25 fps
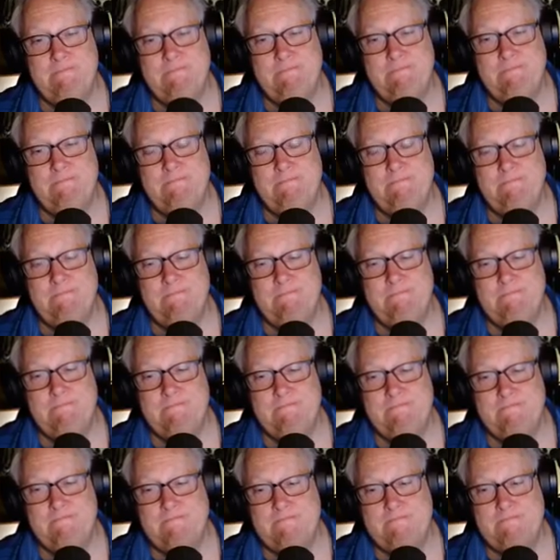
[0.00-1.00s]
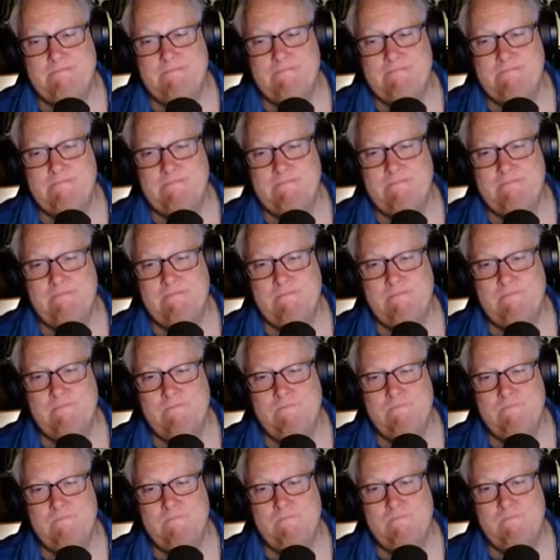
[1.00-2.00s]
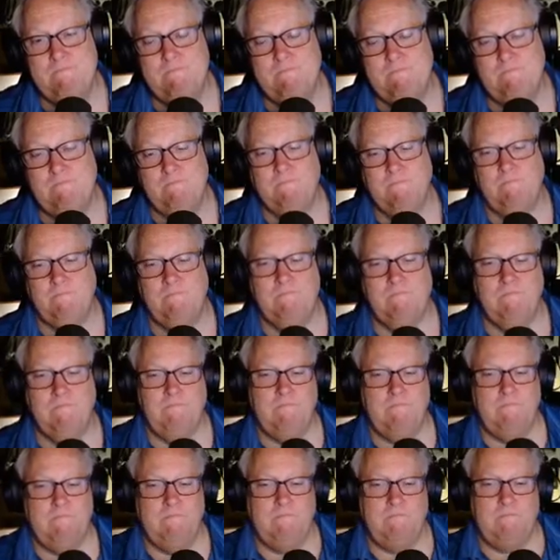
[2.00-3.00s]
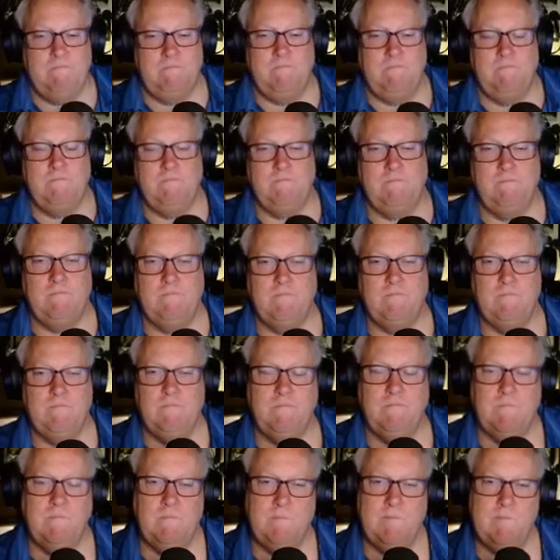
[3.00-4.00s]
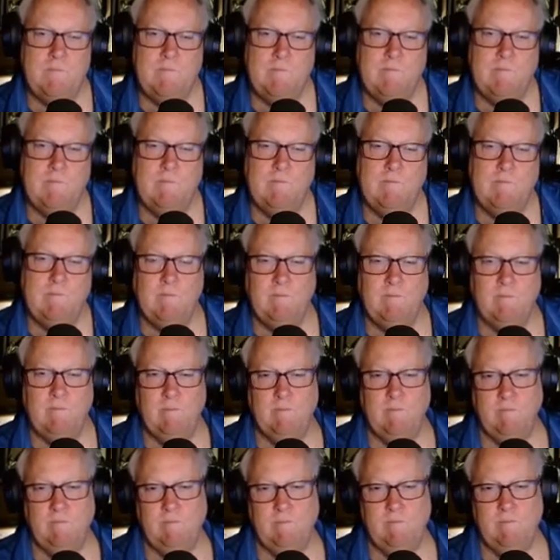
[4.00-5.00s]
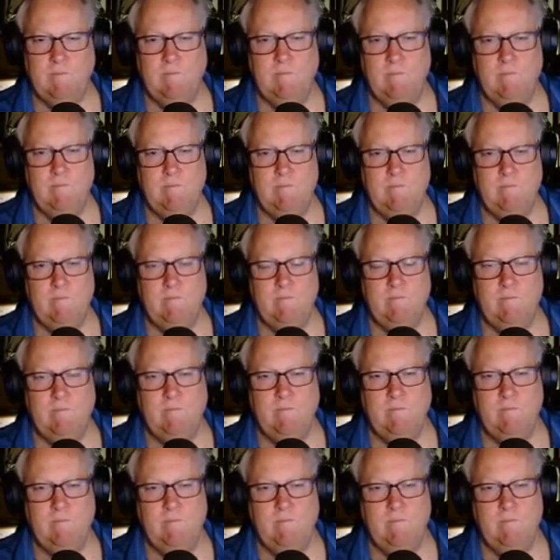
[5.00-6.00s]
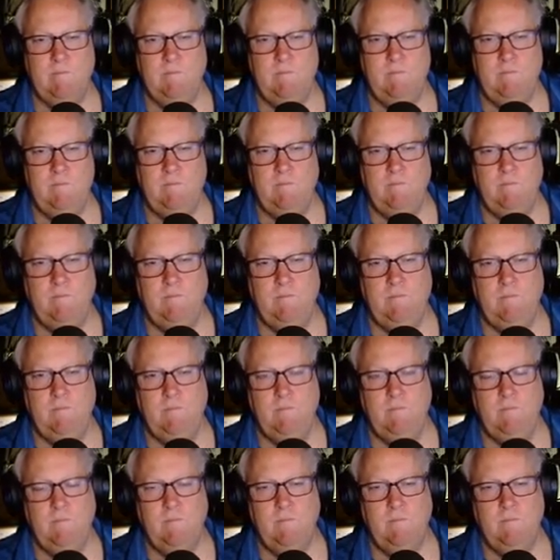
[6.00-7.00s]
No words are spoken by the person on screen.